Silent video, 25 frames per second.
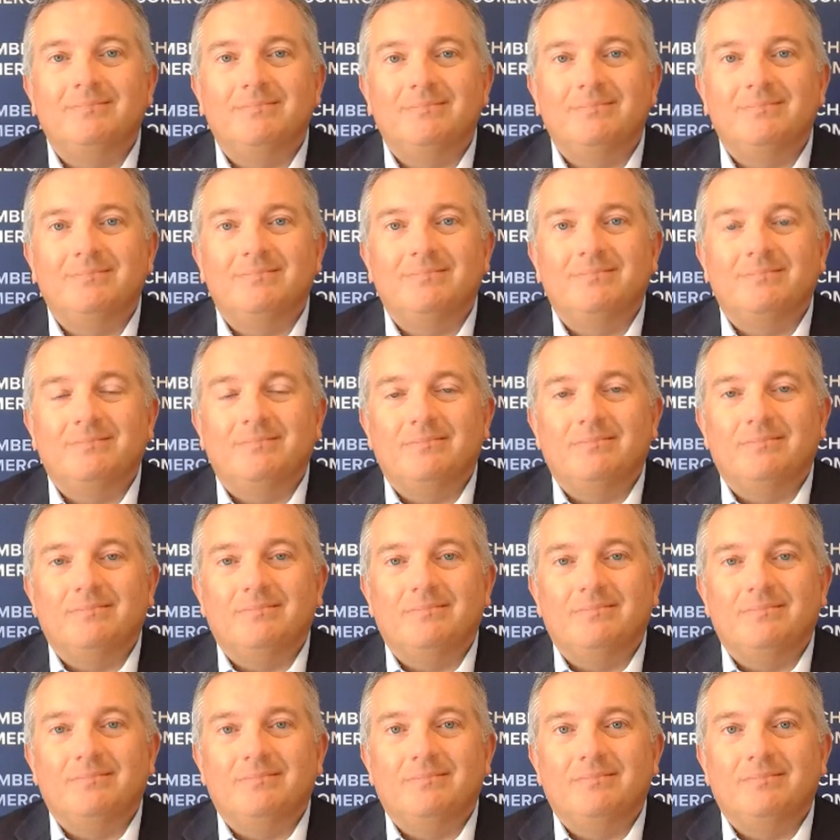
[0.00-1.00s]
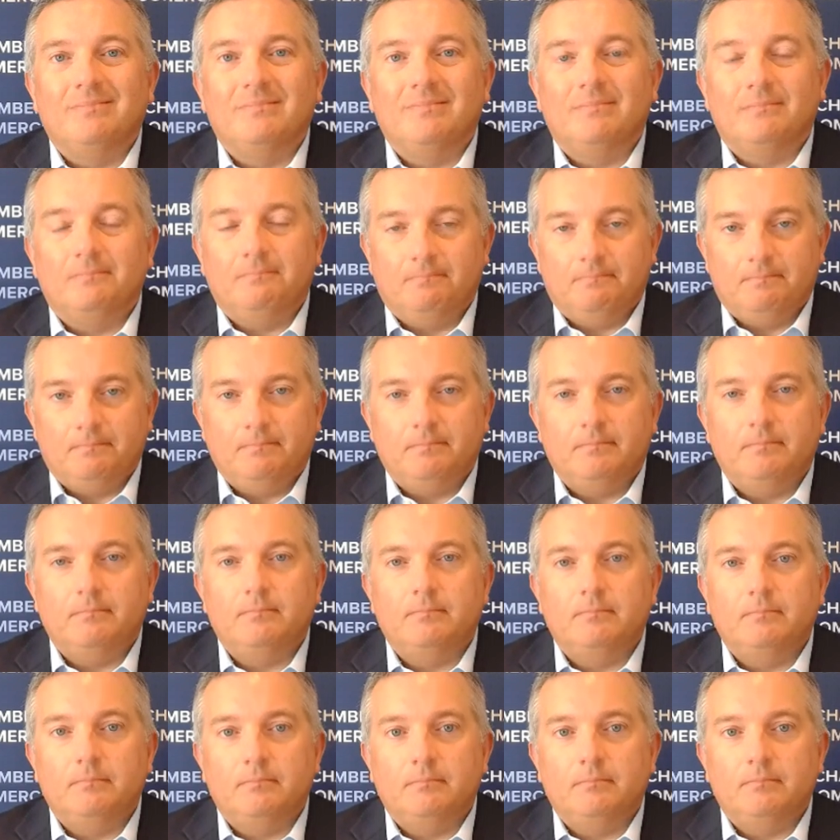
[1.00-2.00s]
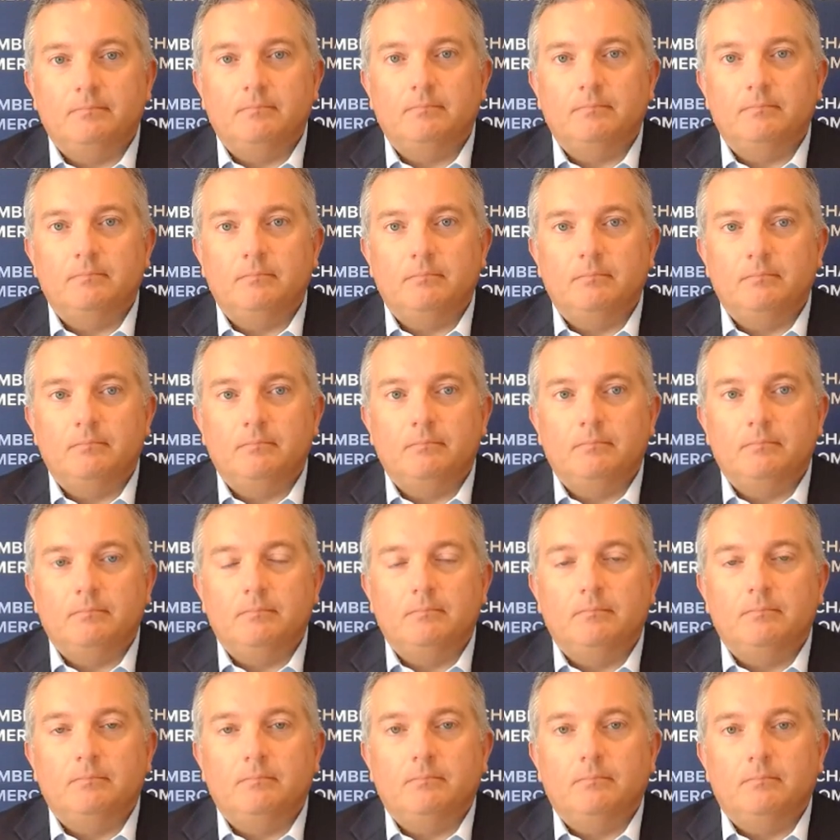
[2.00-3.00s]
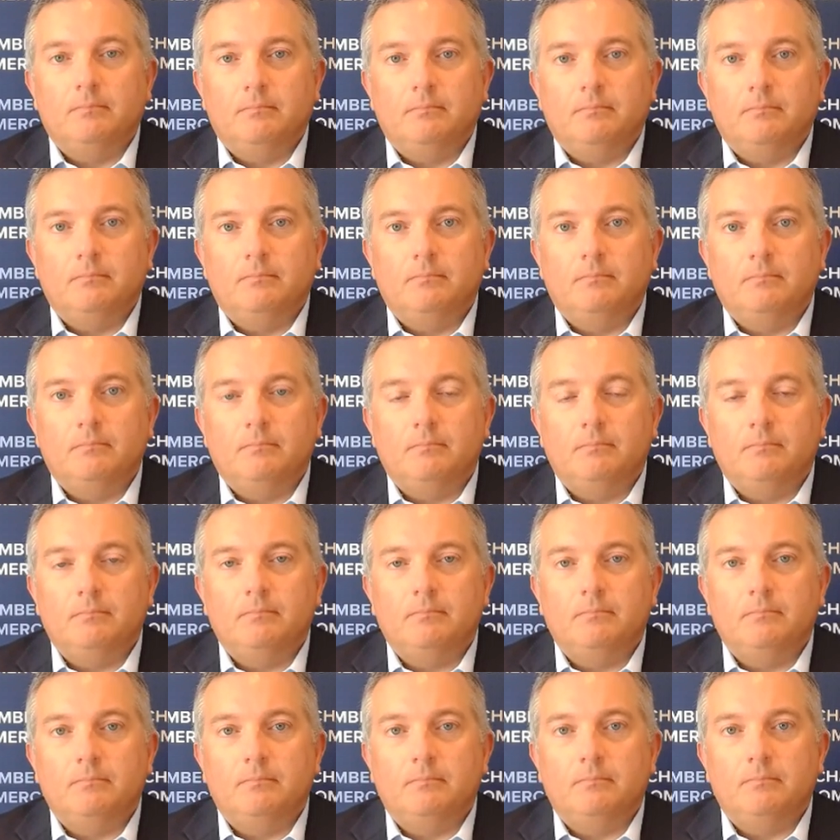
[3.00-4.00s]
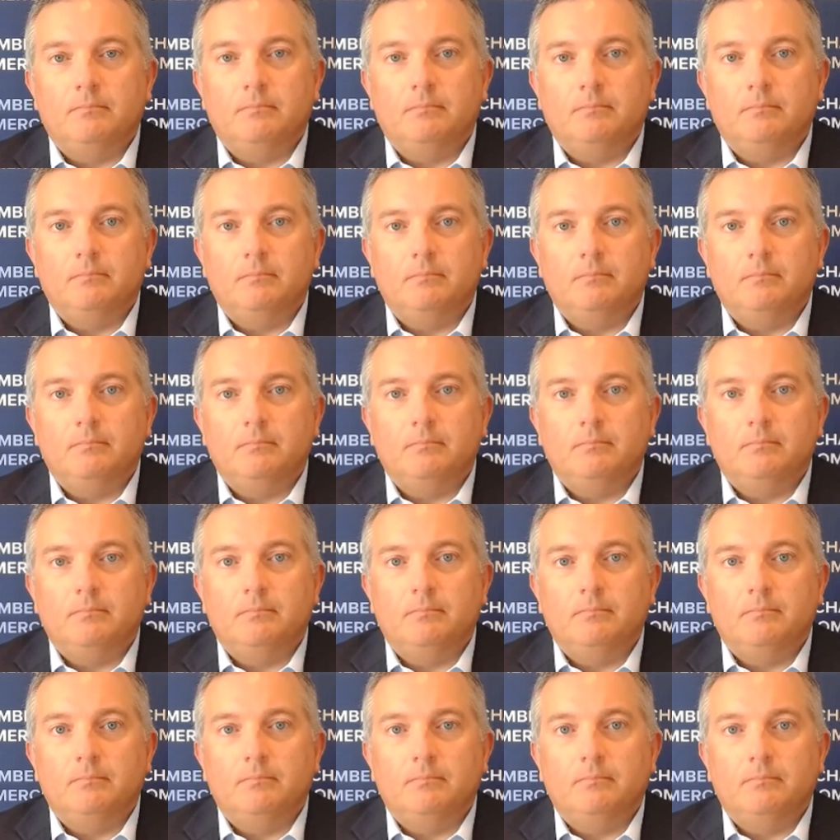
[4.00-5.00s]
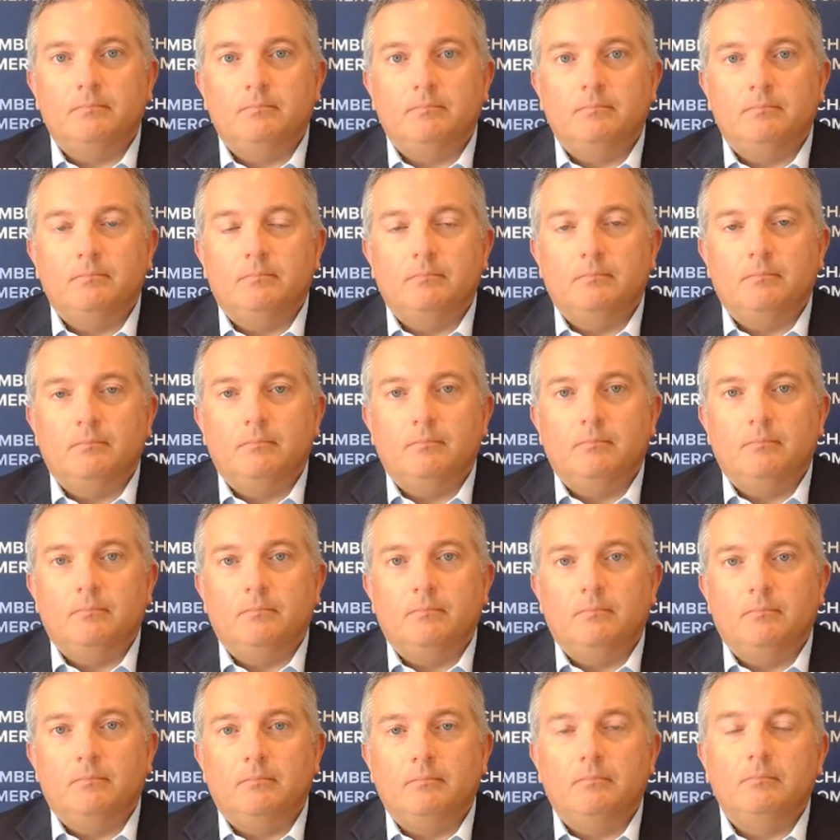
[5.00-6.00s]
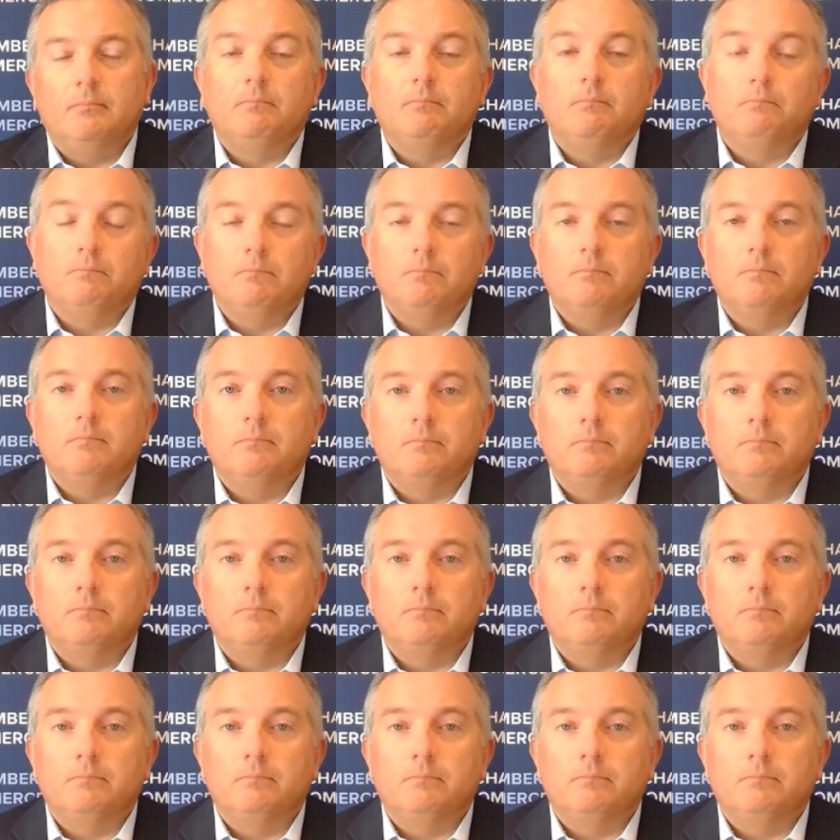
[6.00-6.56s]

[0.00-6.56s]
The person shown says nothing.